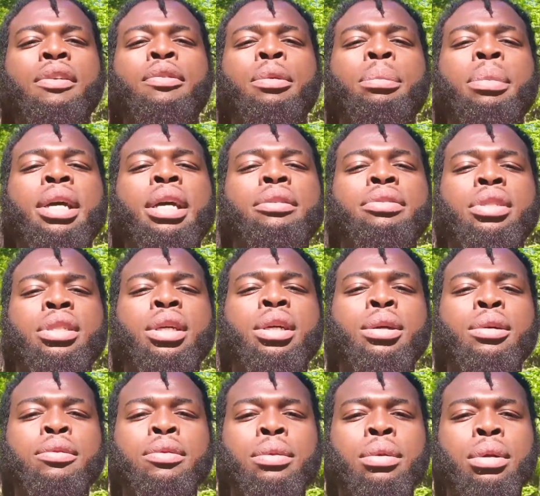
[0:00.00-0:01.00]
of
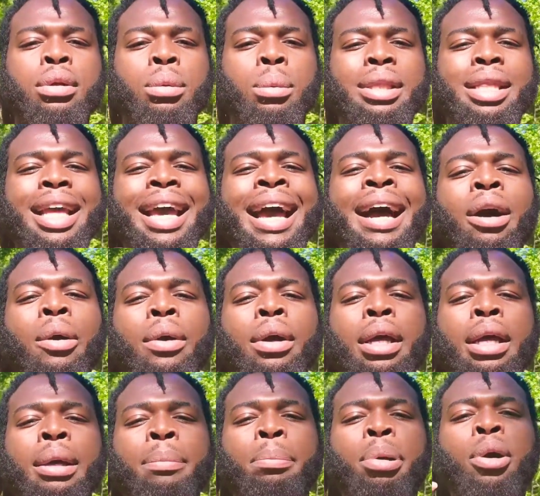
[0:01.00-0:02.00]
self without
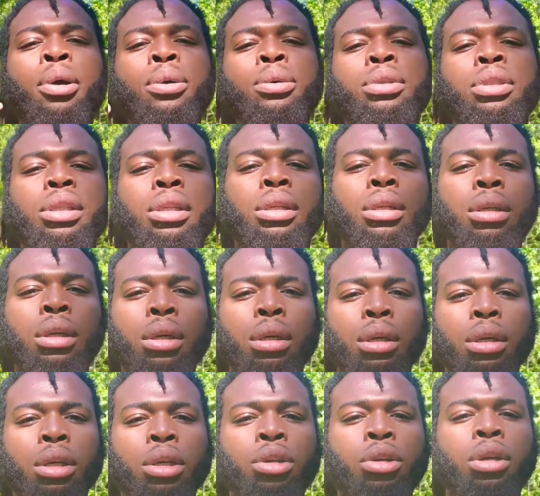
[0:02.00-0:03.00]
imposing
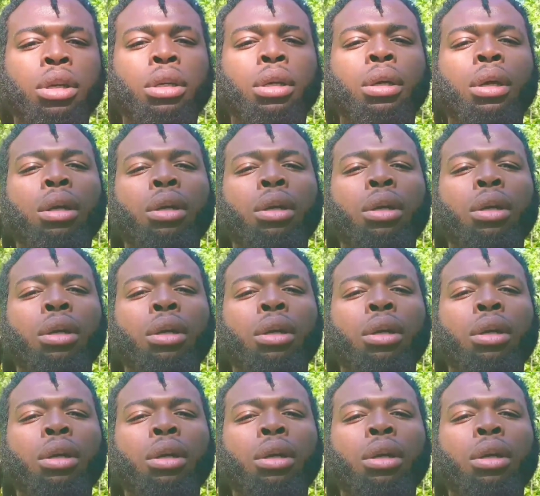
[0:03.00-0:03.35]
your